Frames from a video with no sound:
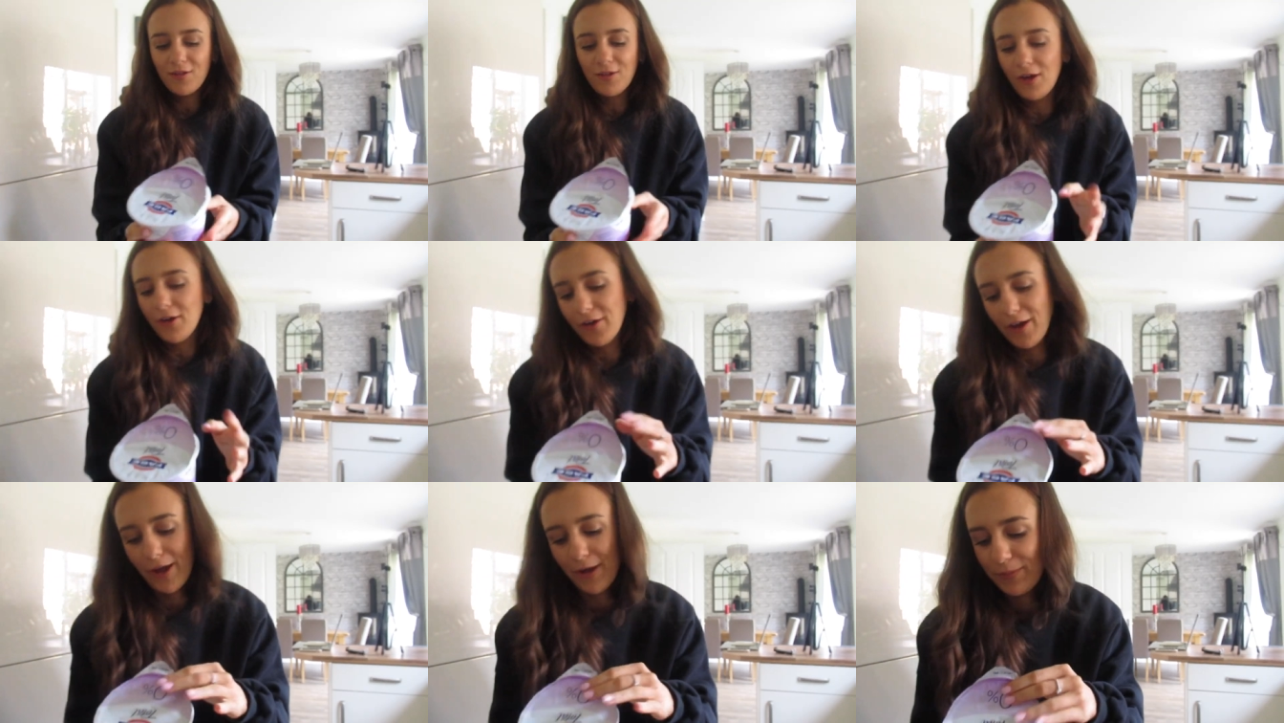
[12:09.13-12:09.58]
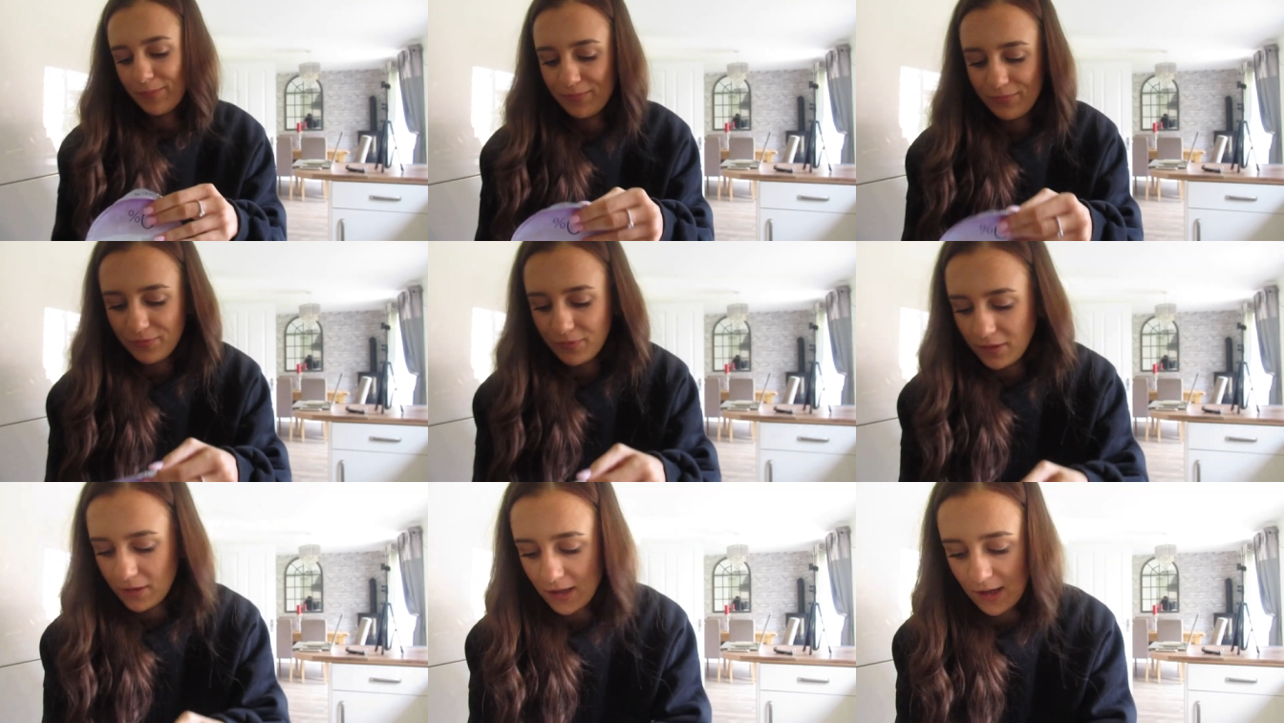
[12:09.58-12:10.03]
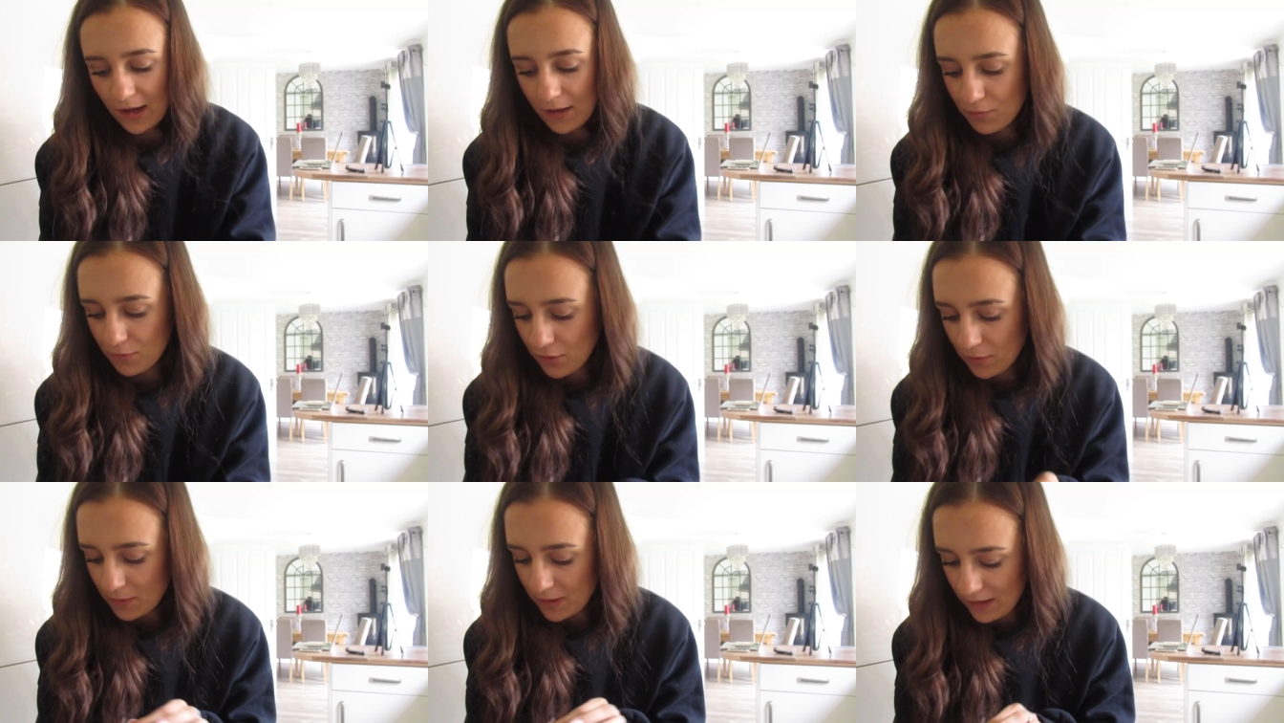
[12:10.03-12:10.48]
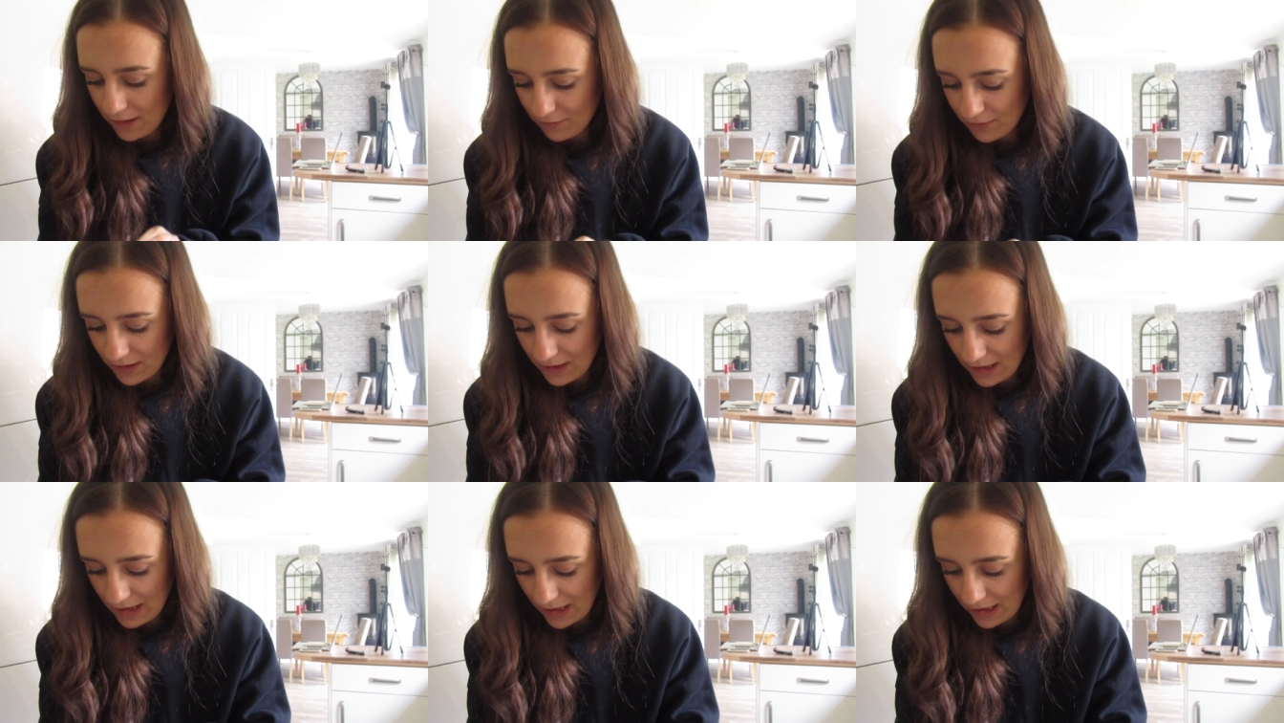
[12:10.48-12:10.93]
Okay, I'm probably not
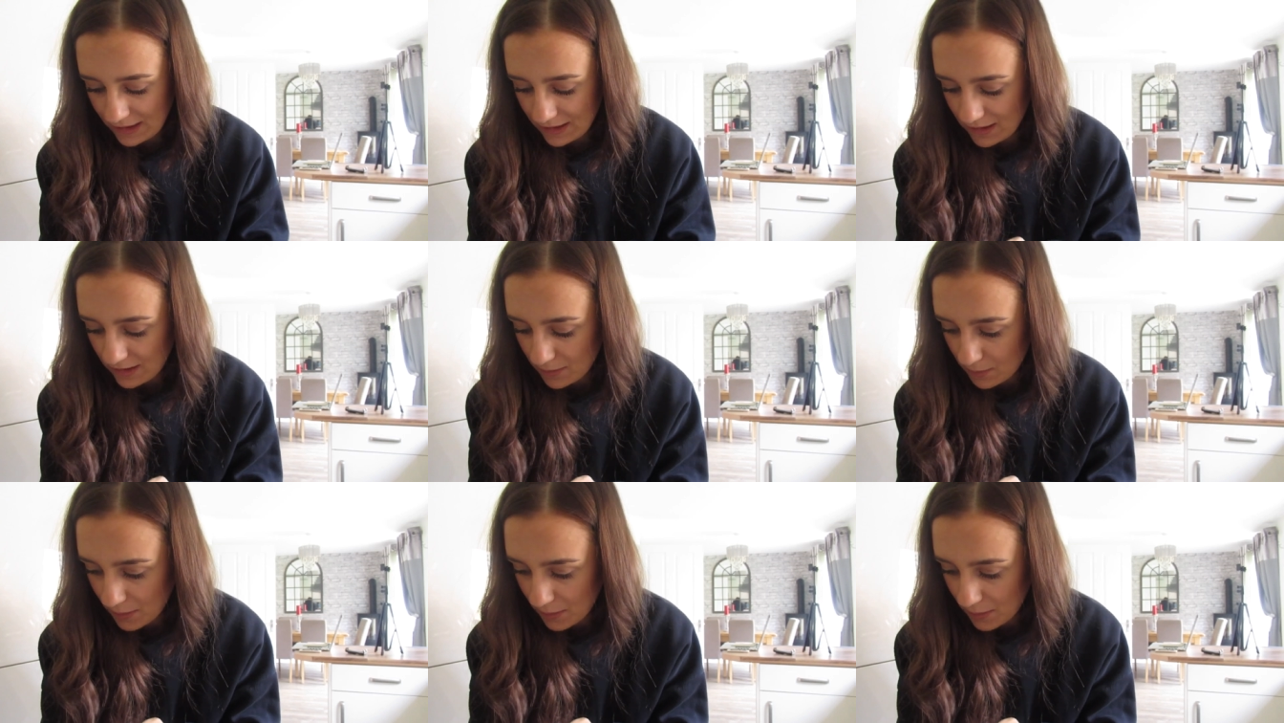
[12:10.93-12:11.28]
really late to